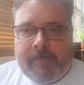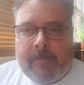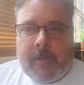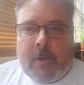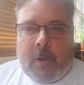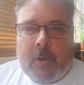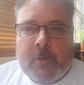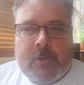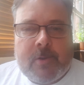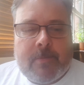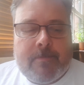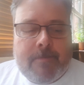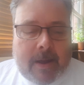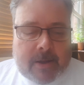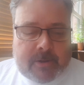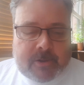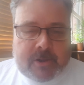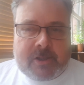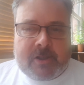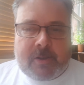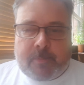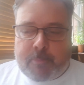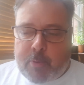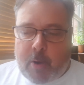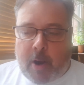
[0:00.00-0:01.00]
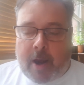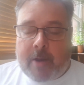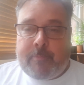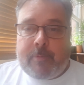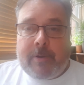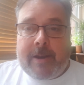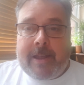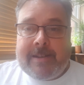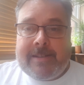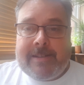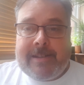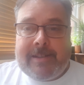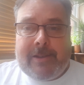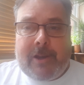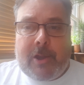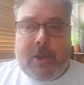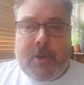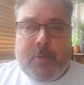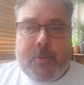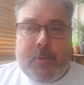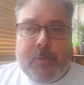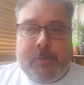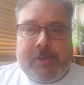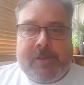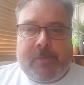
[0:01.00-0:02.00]
got some Manchester Pride related
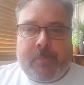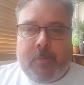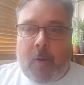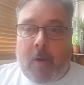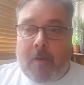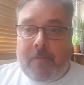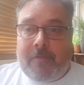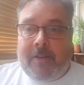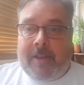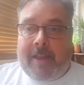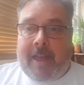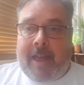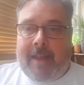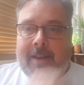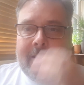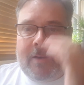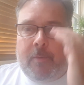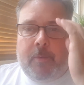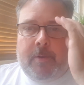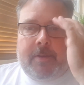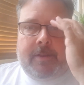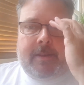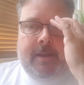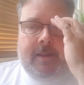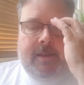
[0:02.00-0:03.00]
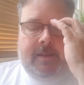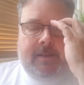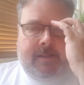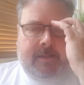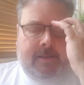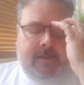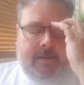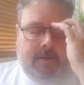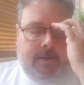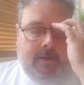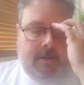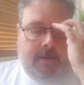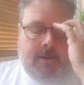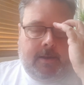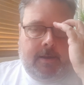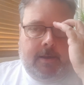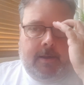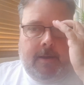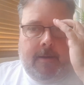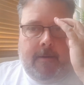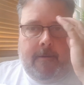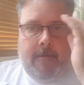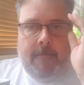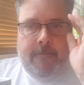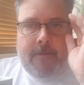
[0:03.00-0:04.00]
news. We're off again with these
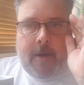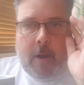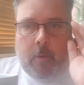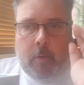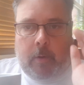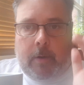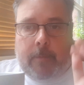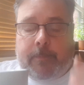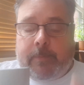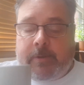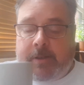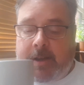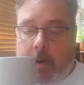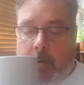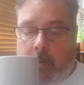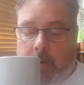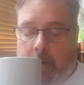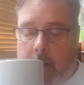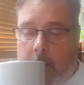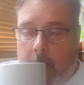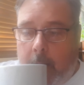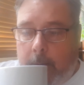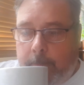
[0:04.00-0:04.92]
folk. So,